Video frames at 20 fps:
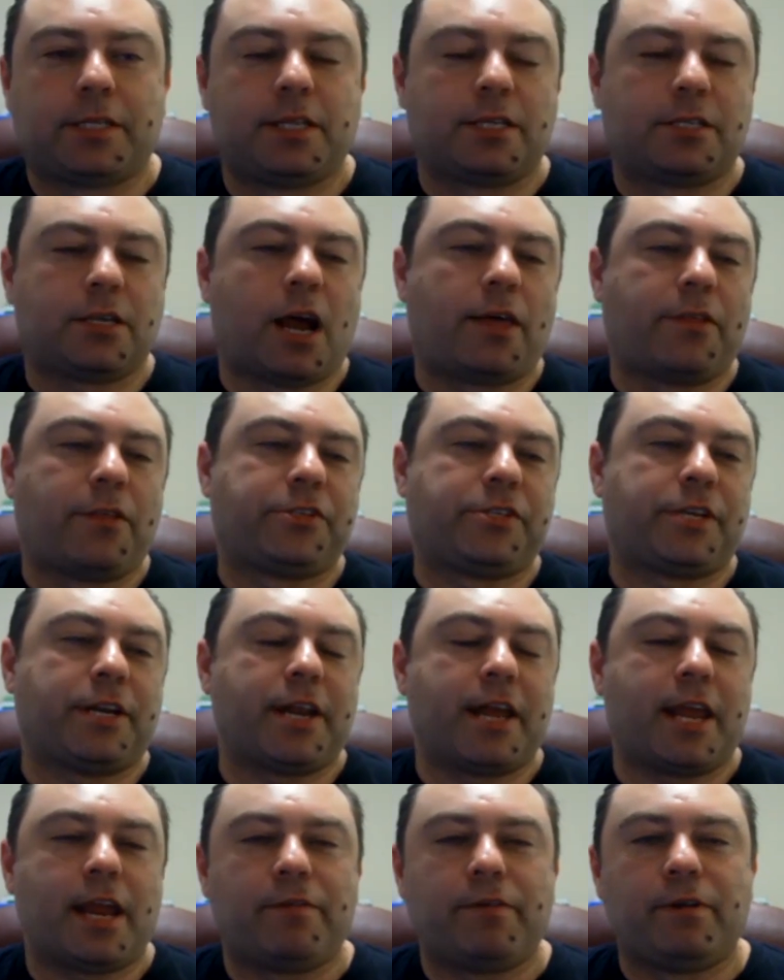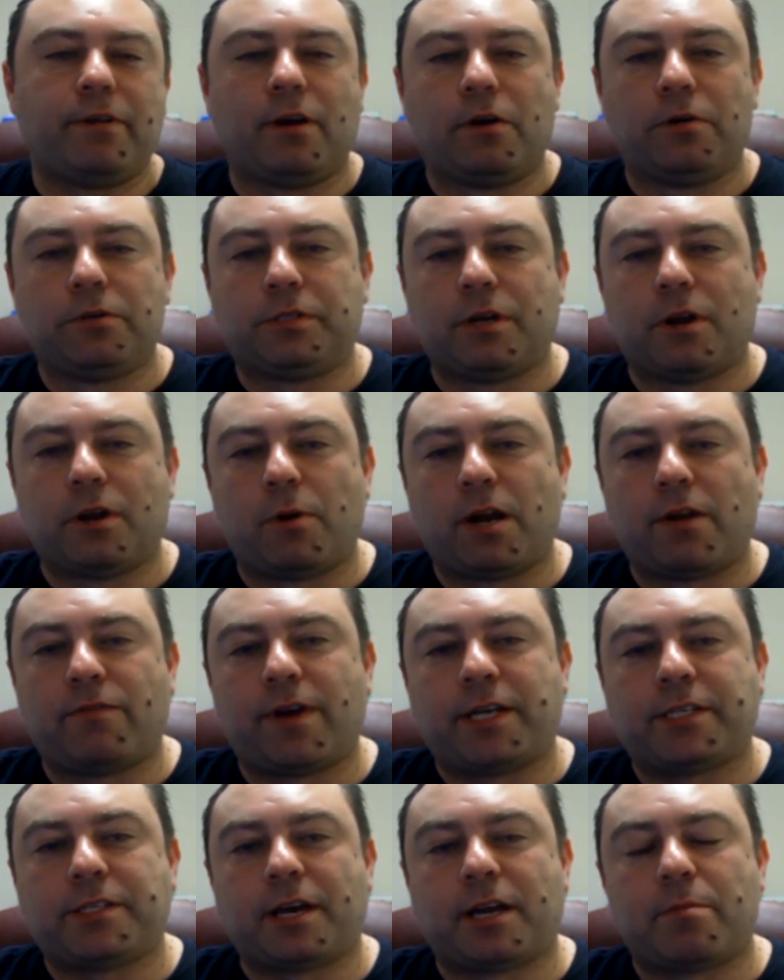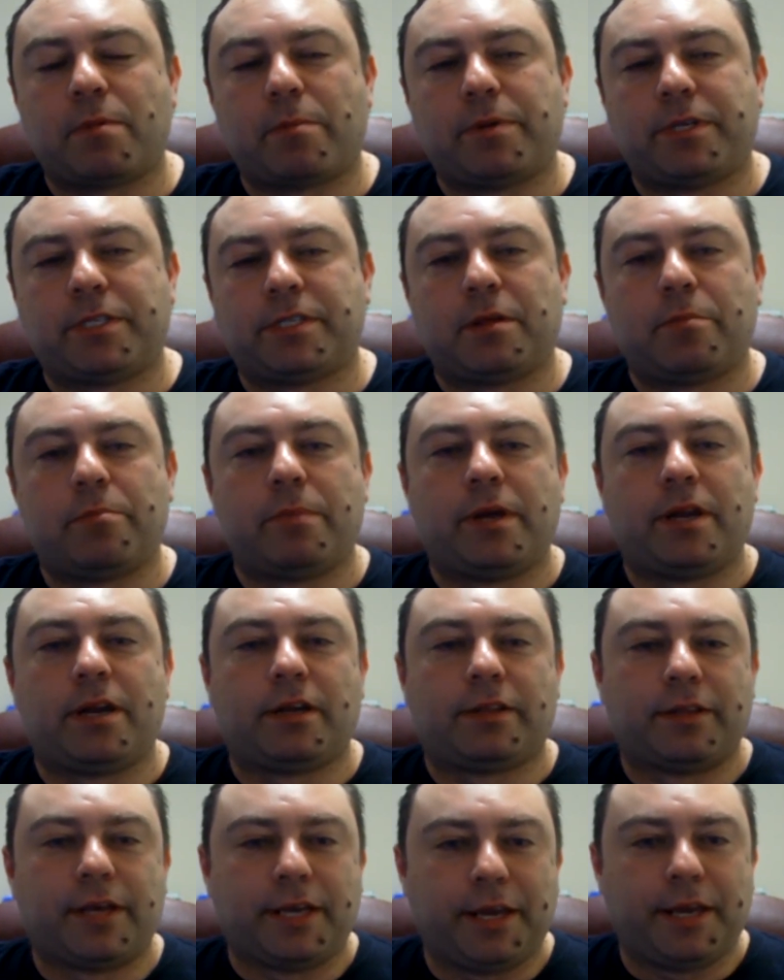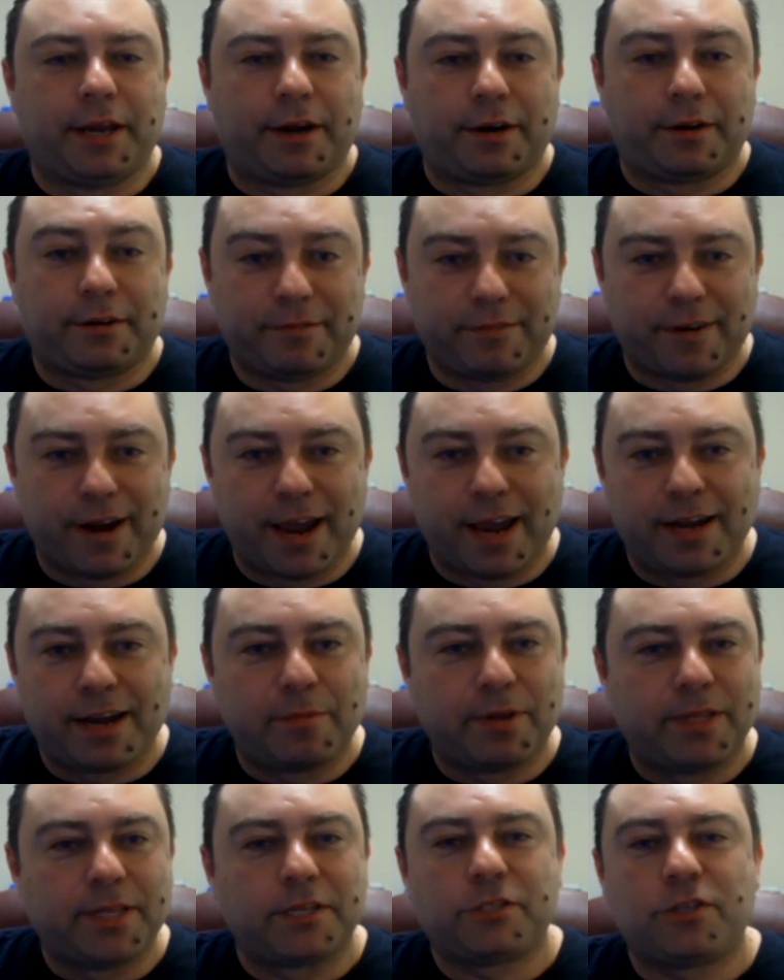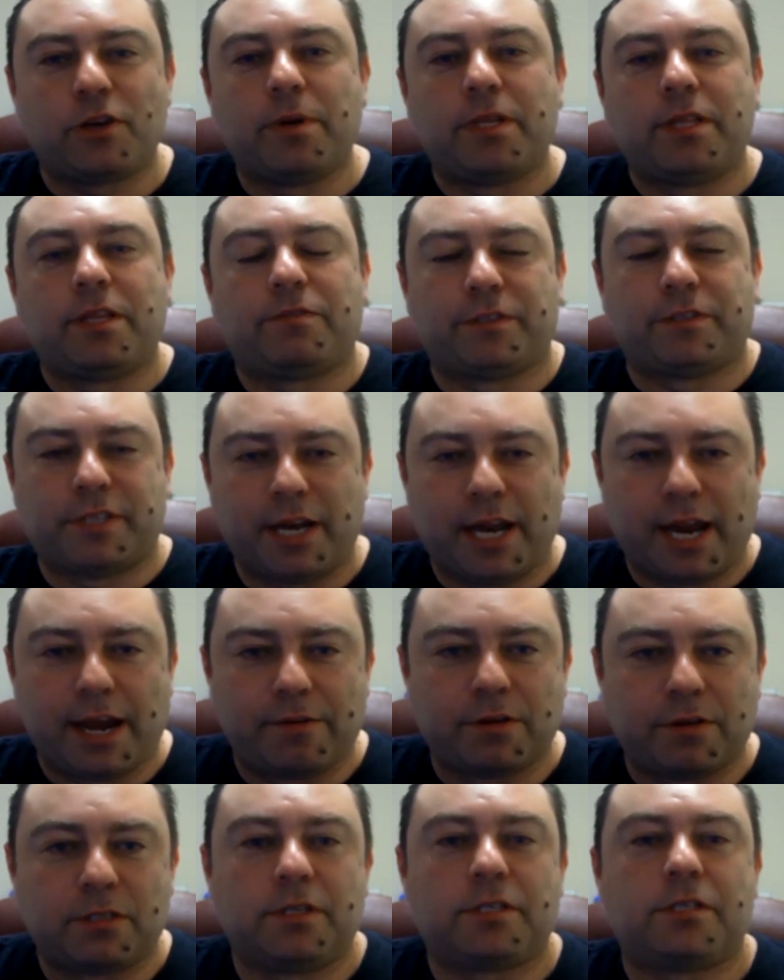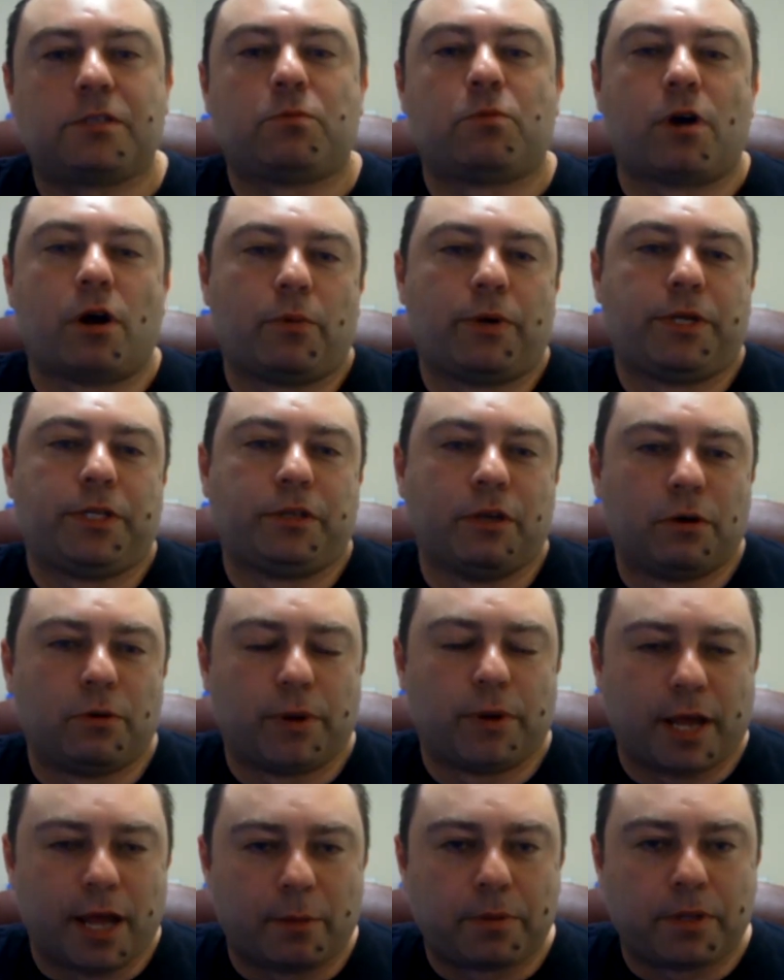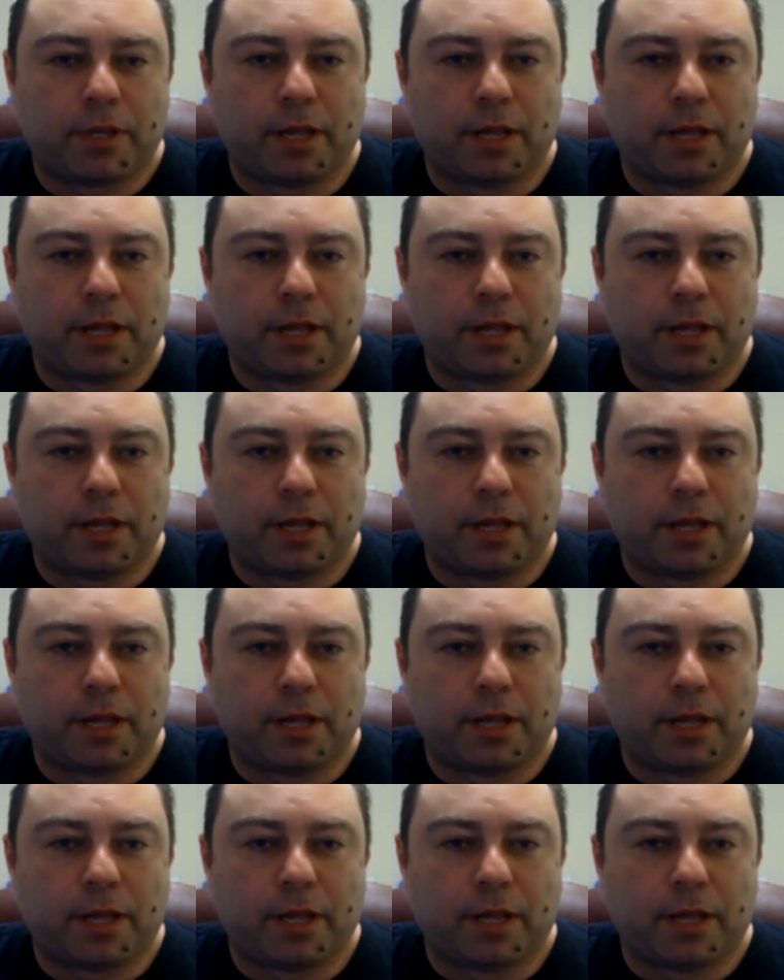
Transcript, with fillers: there's other scenarios. You know, what if I started my business in the middle of the year, right? I mean, there's so many different scenarios. This is what we do. We help